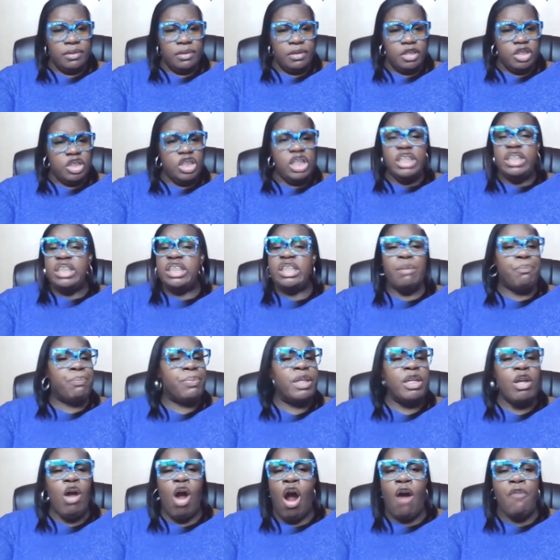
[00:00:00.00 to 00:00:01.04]
She
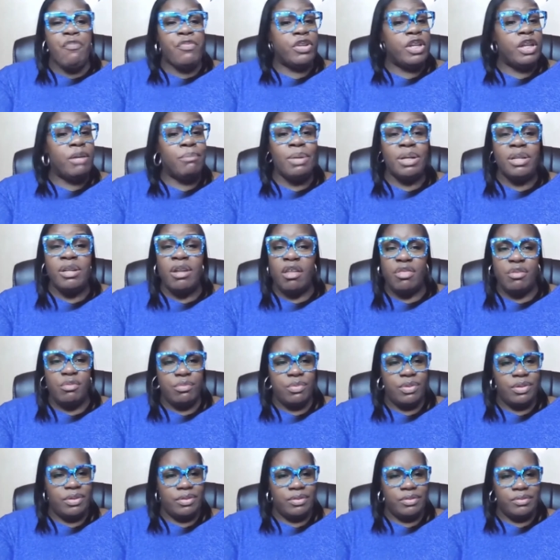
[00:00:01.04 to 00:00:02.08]
simply offered him another
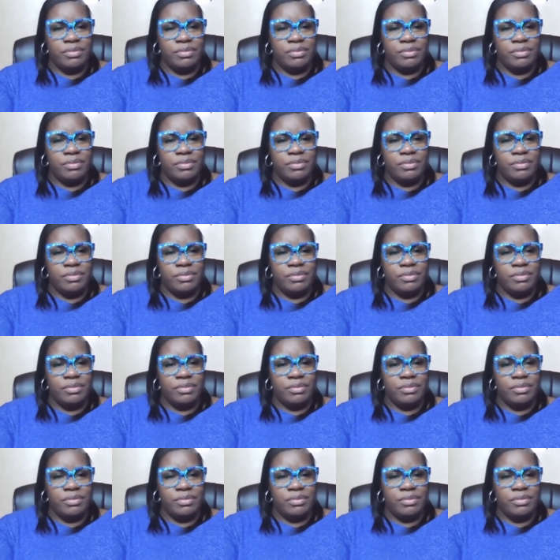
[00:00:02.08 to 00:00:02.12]
one